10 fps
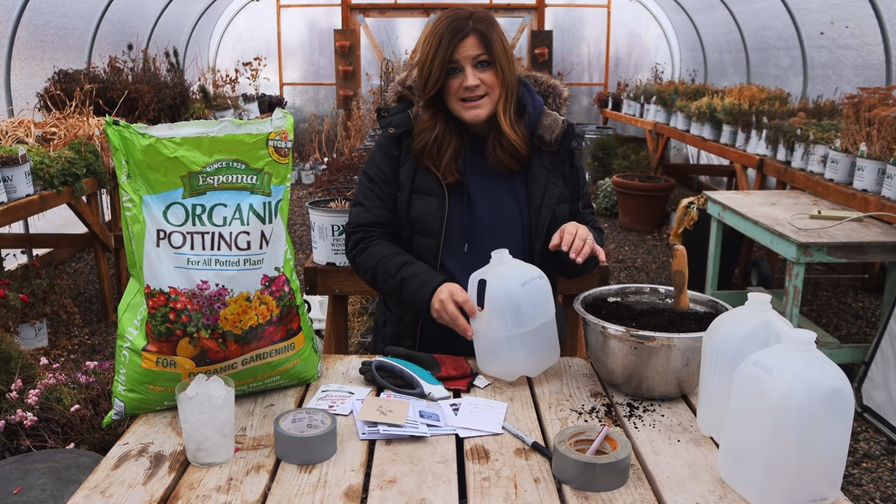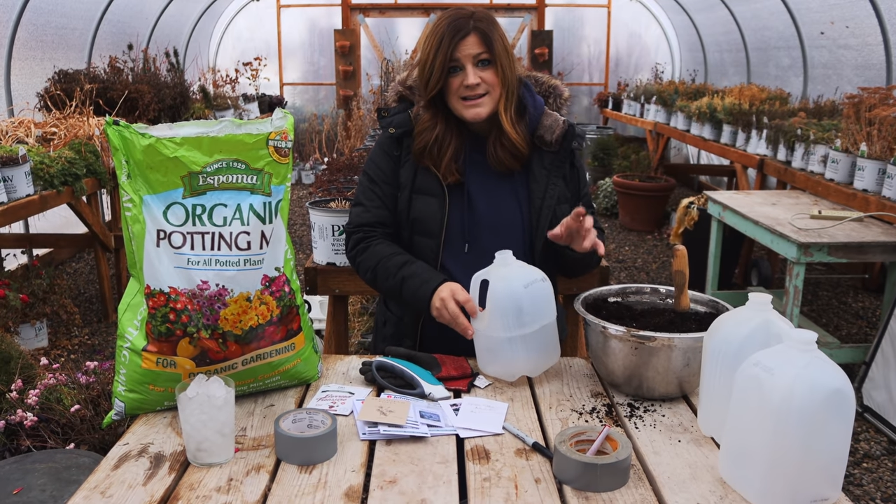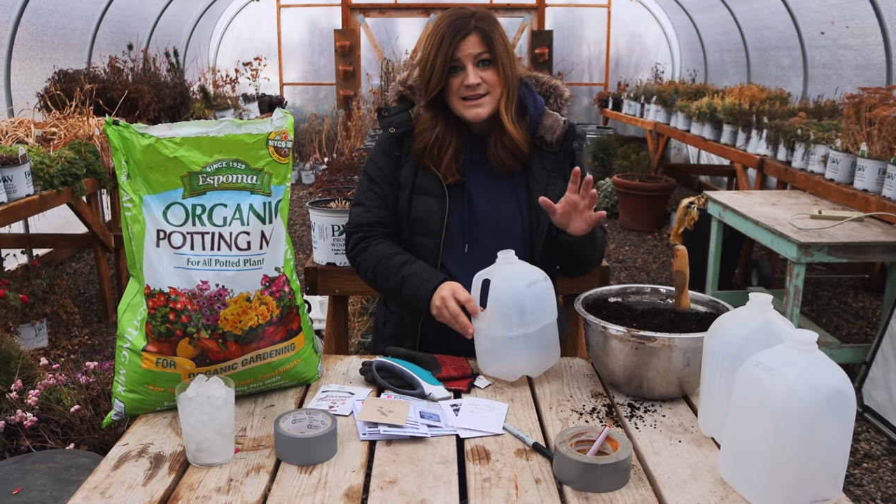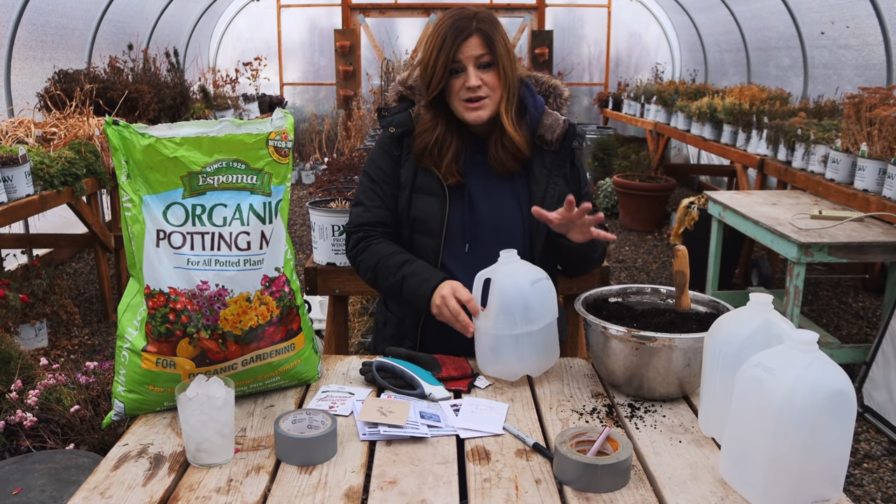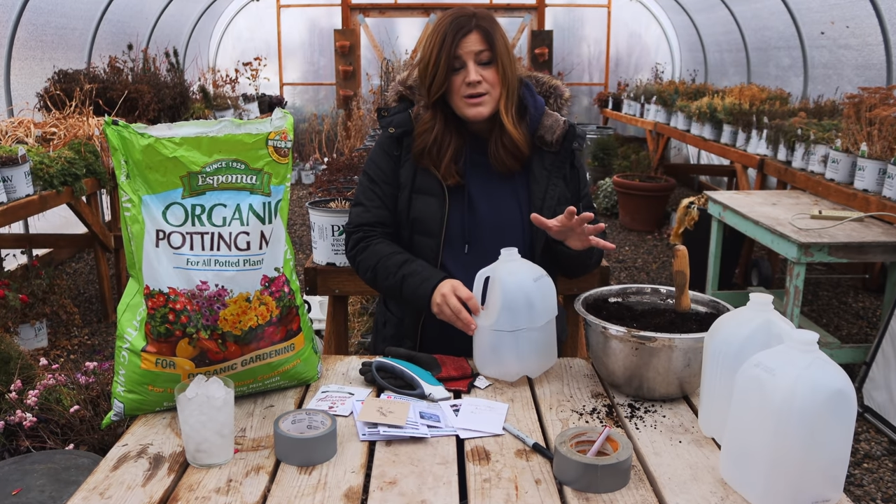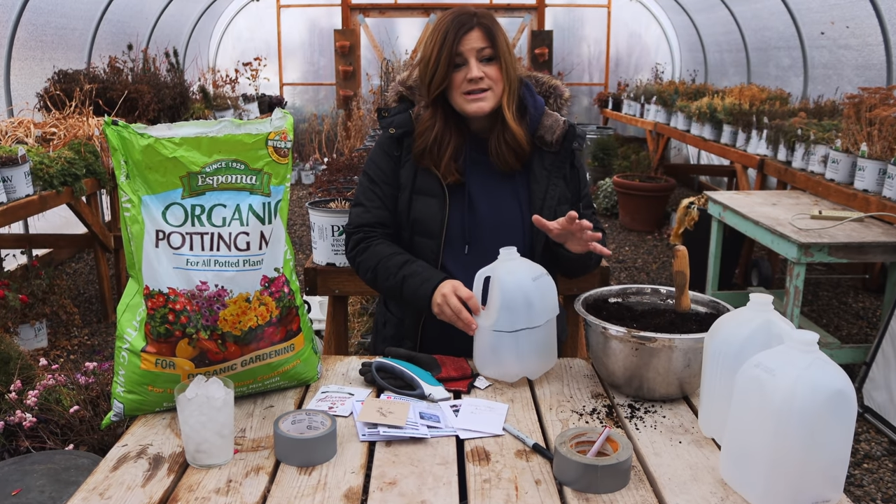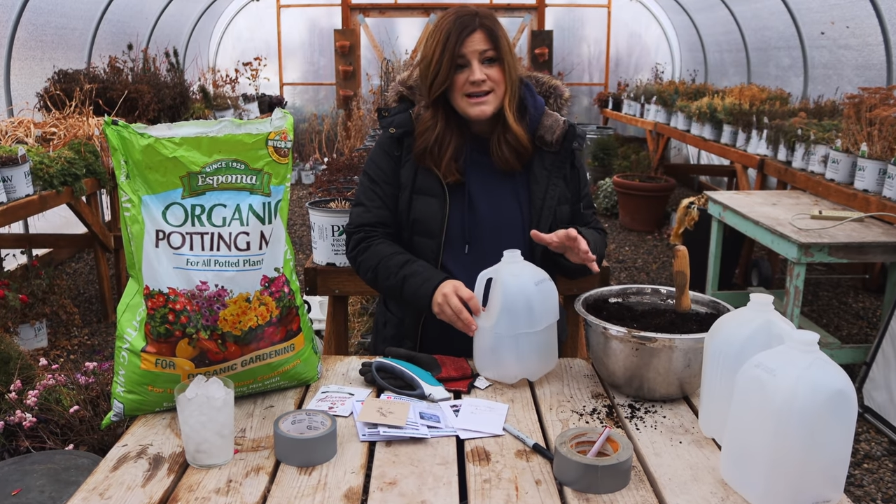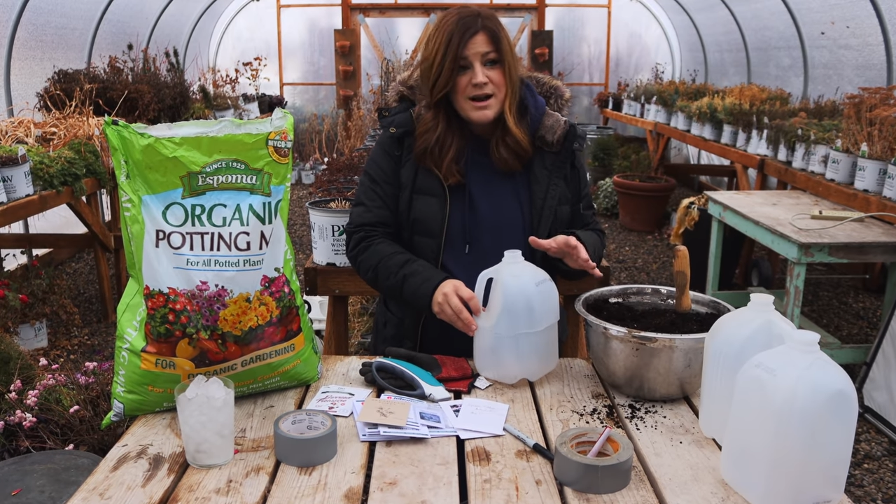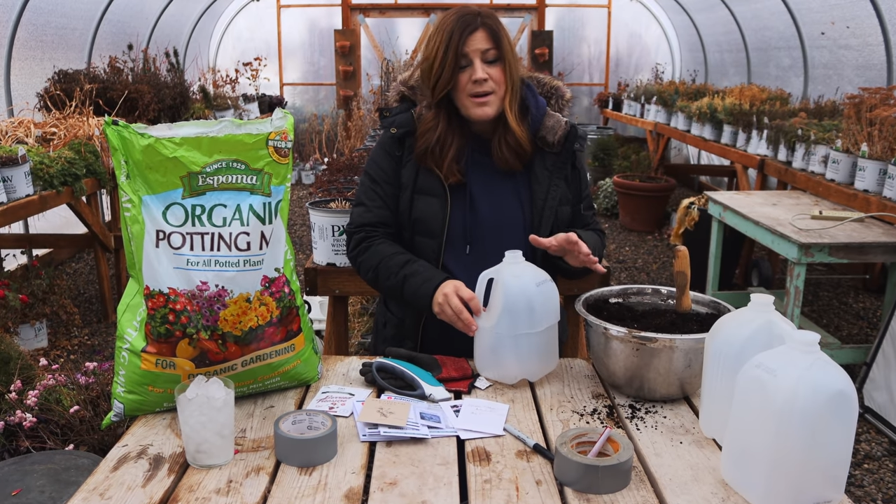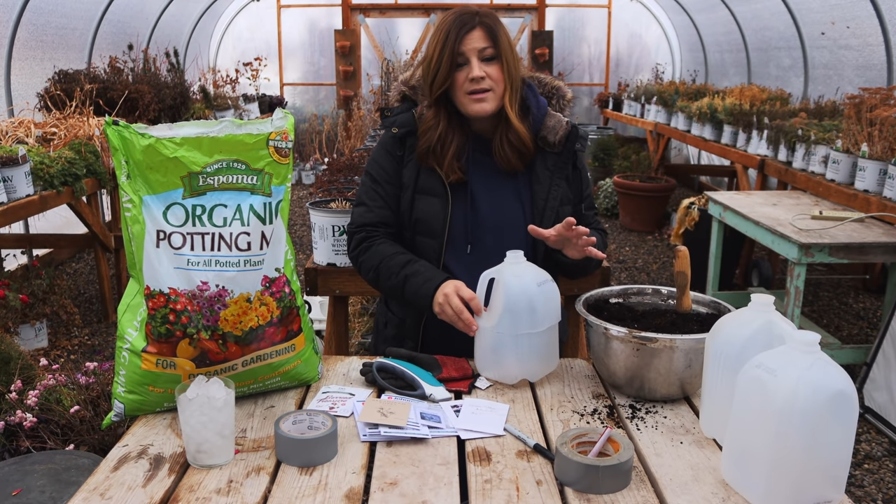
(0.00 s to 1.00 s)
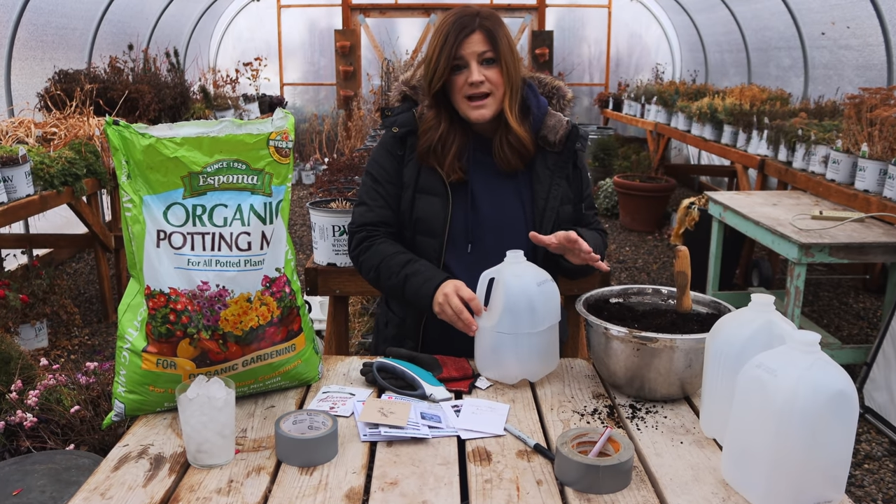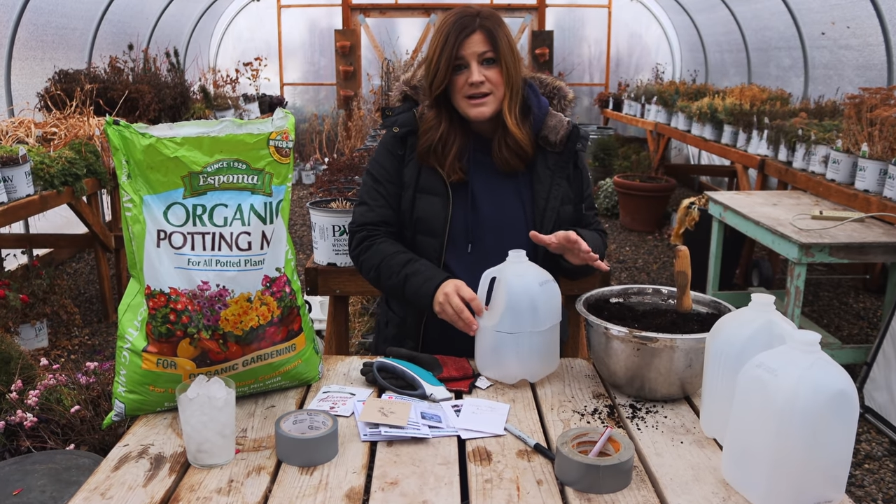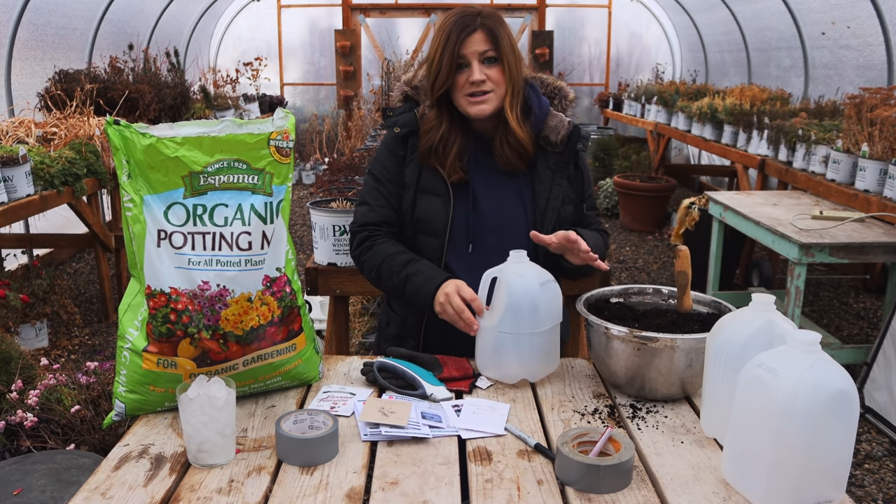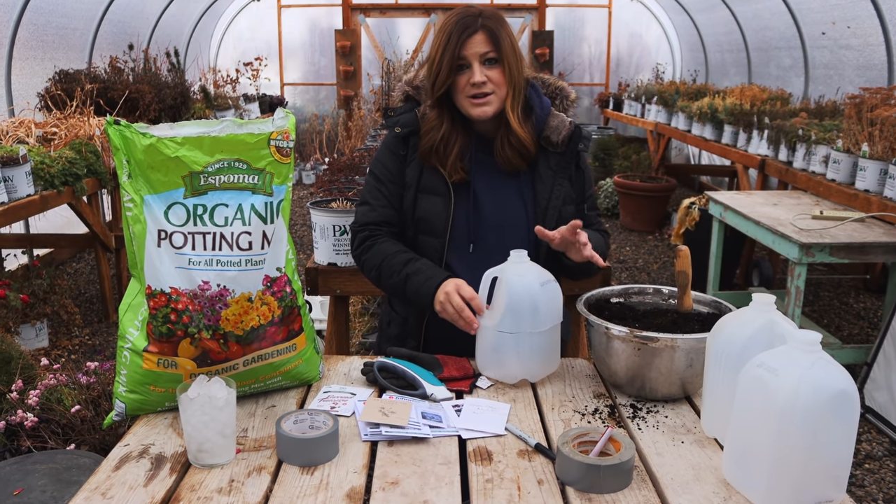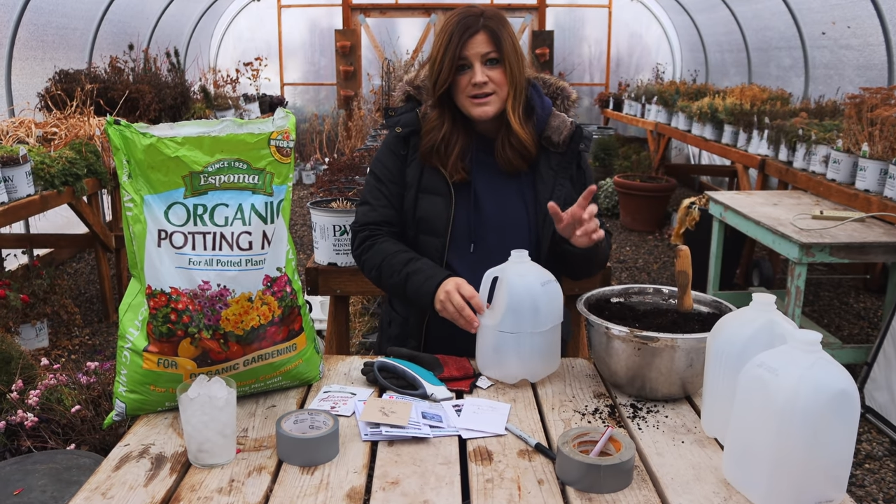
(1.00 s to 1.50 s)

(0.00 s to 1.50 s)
I did notice that about last year.